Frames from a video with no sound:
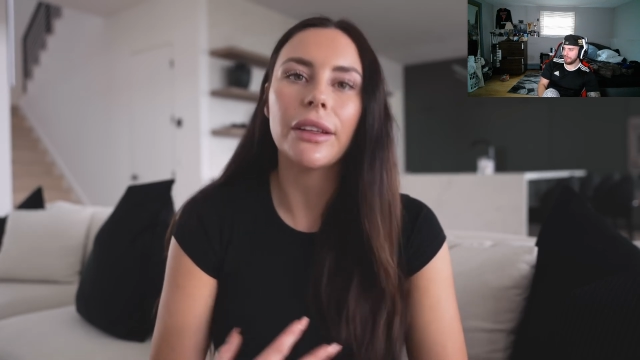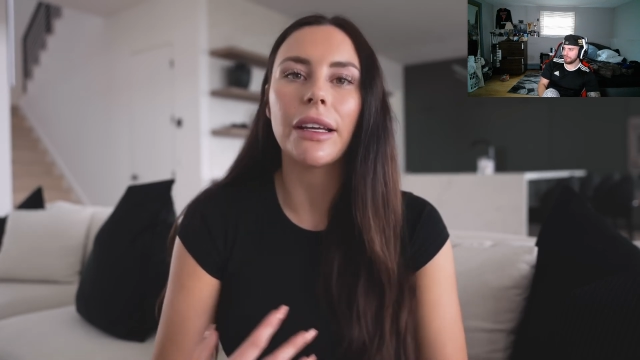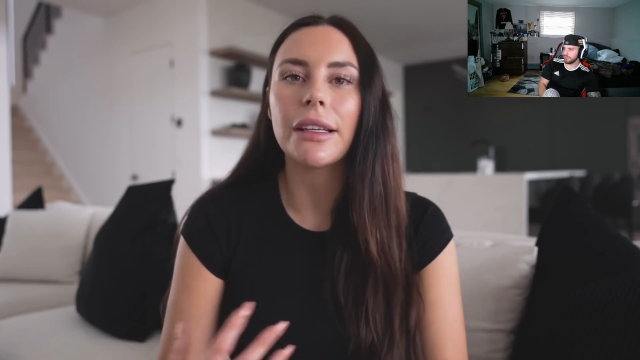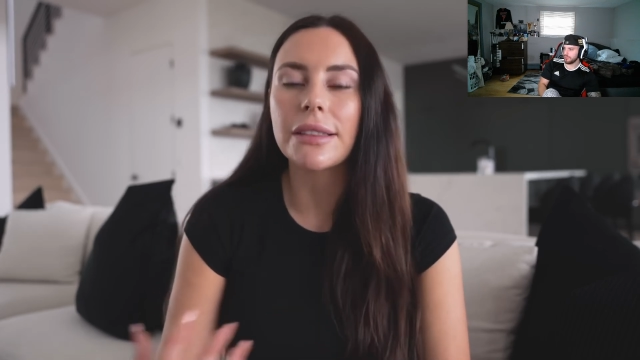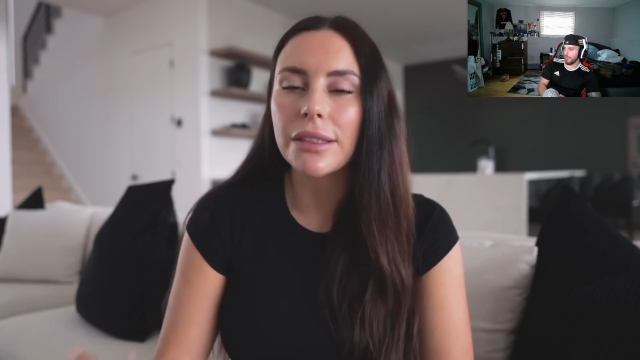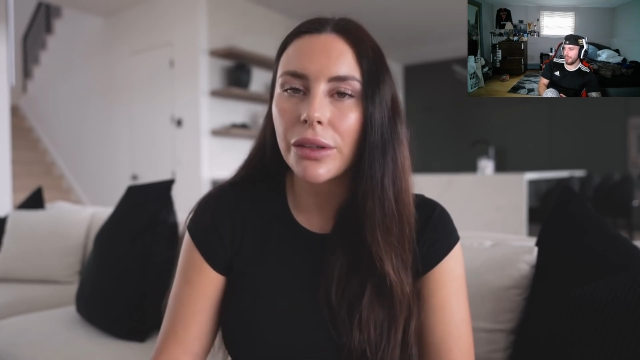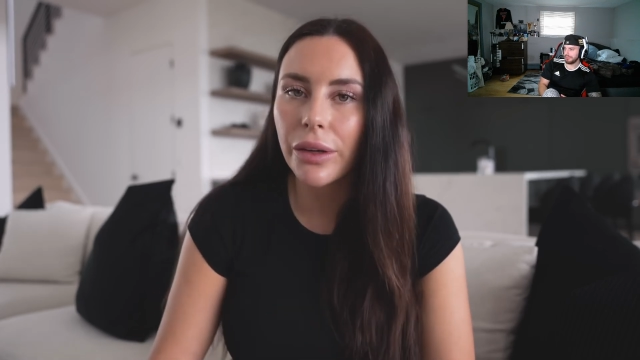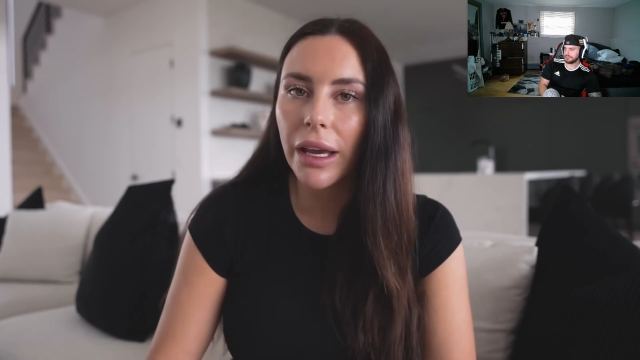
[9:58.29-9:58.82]
Like,
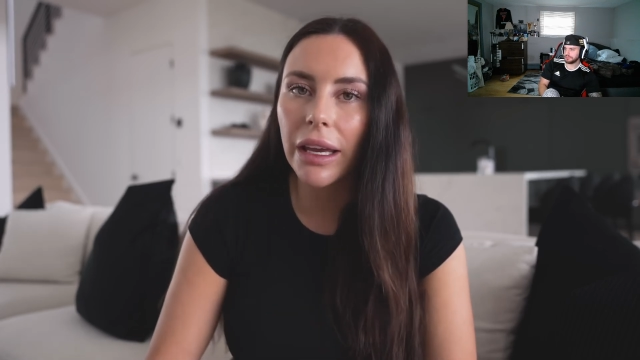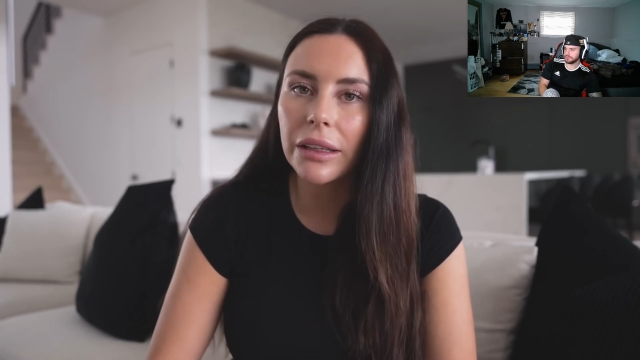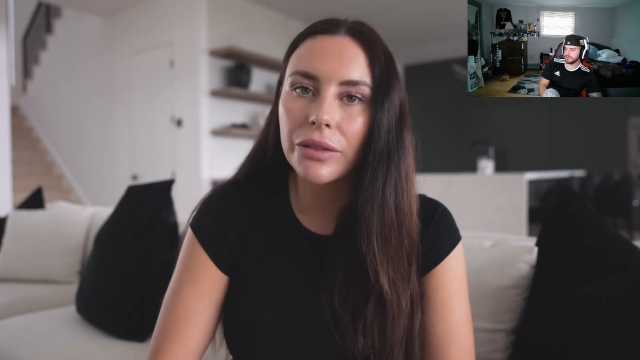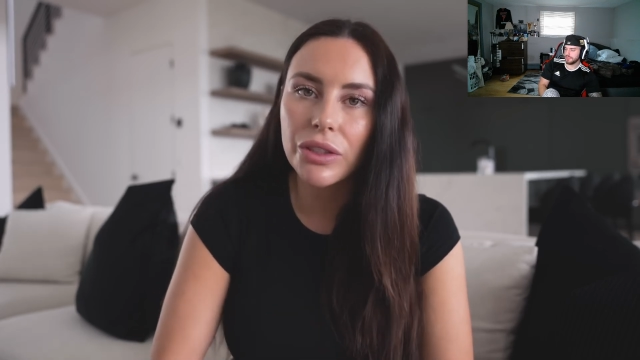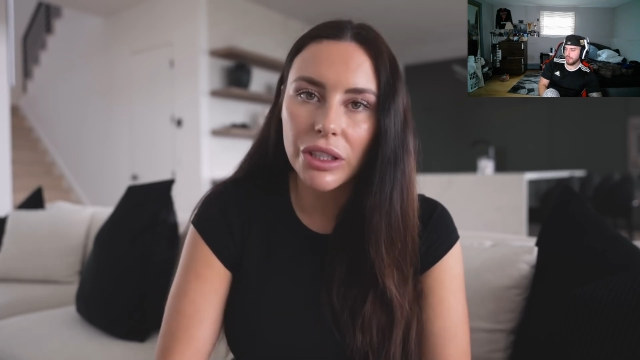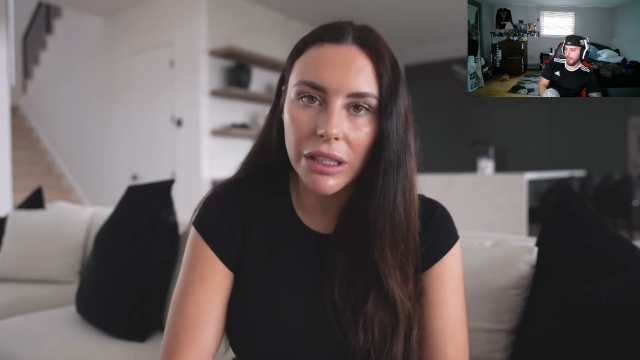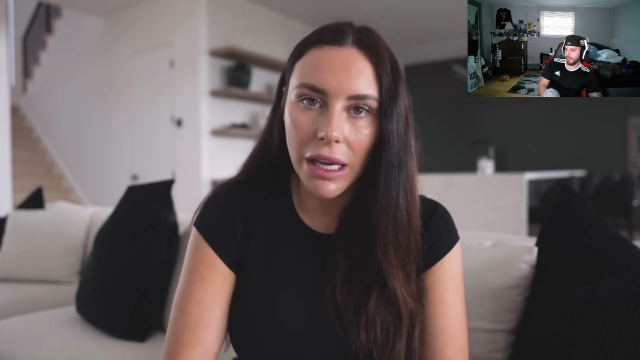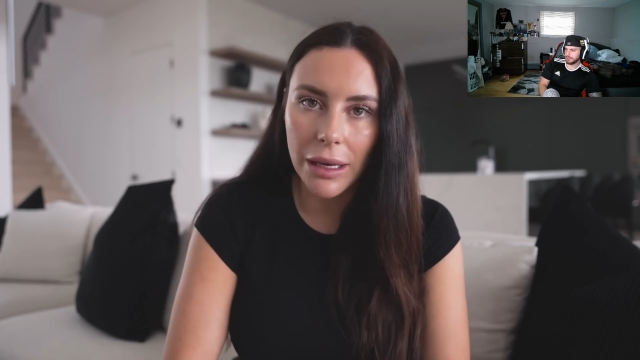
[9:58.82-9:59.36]
is it okay if
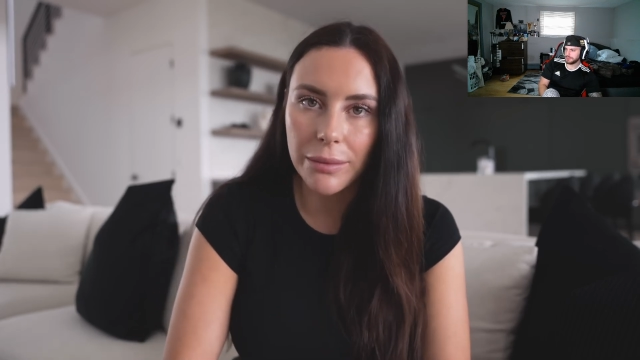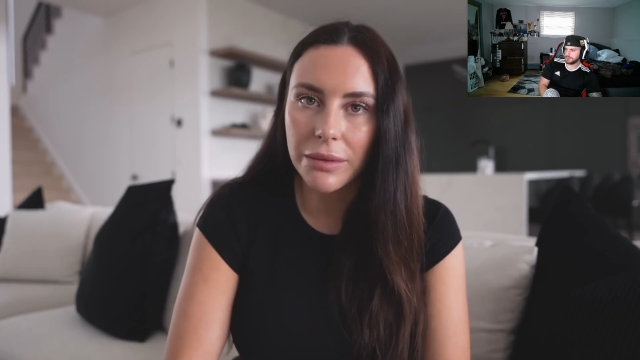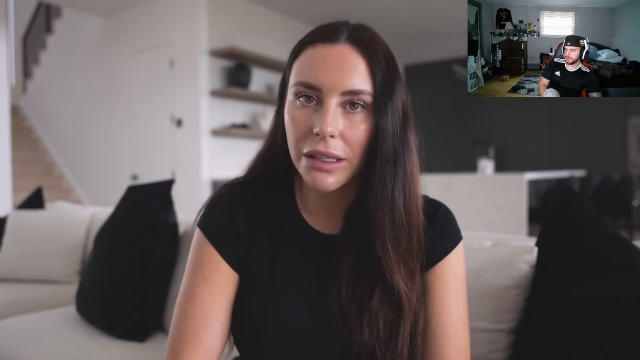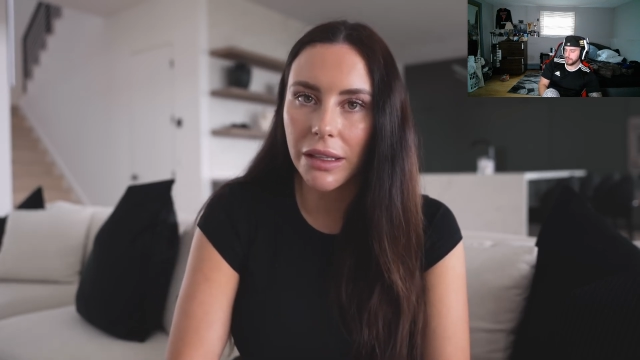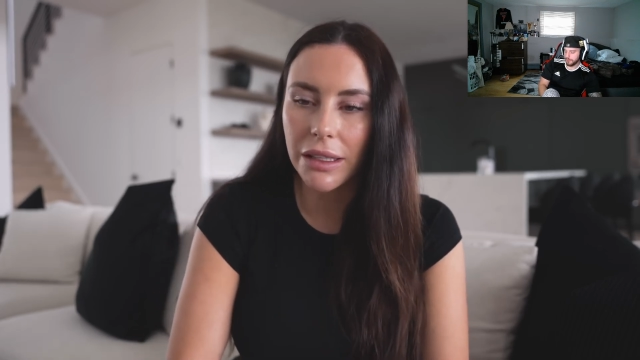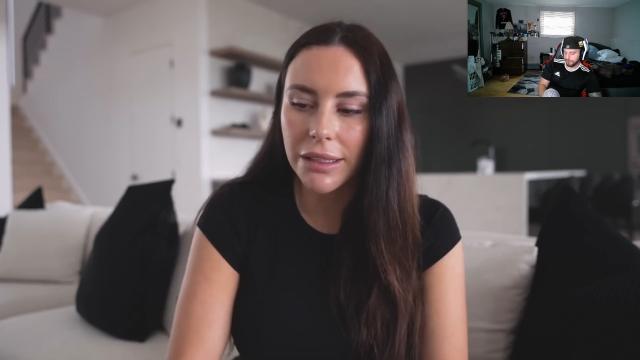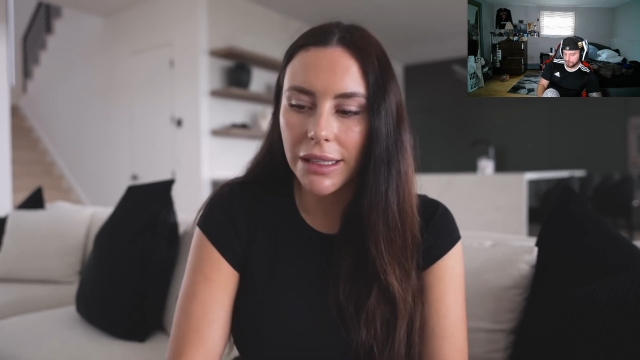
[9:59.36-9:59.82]
she comes on the